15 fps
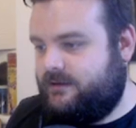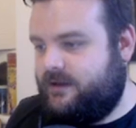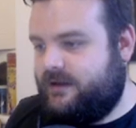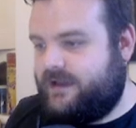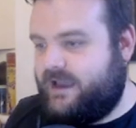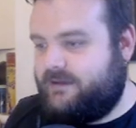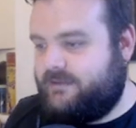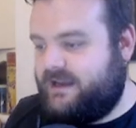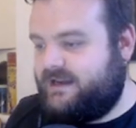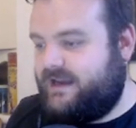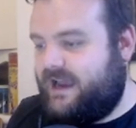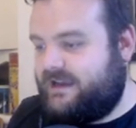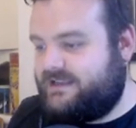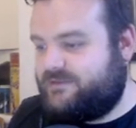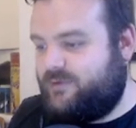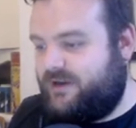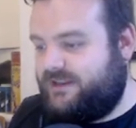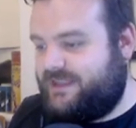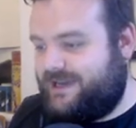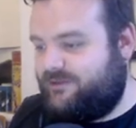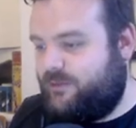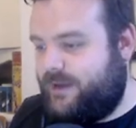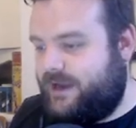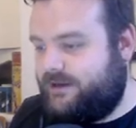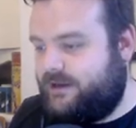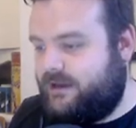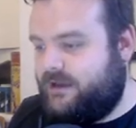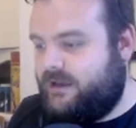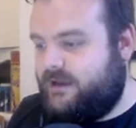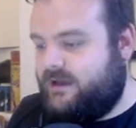Okay, I, I just wanted that reminder.
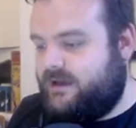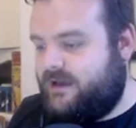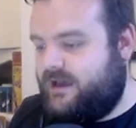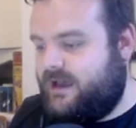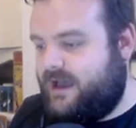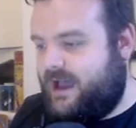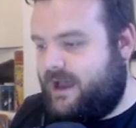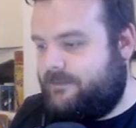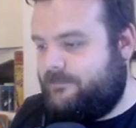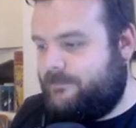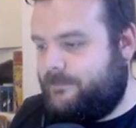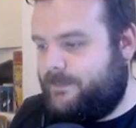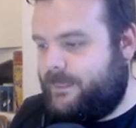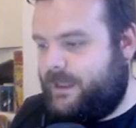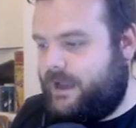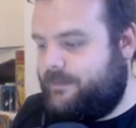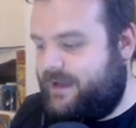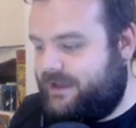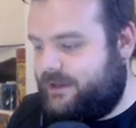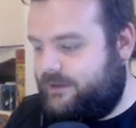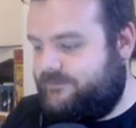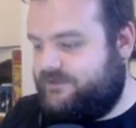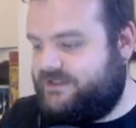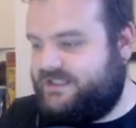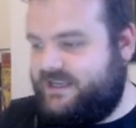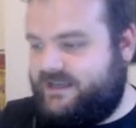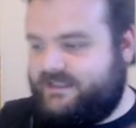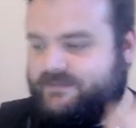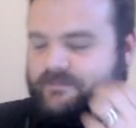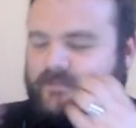Uh, I might go for
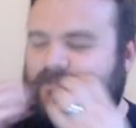6.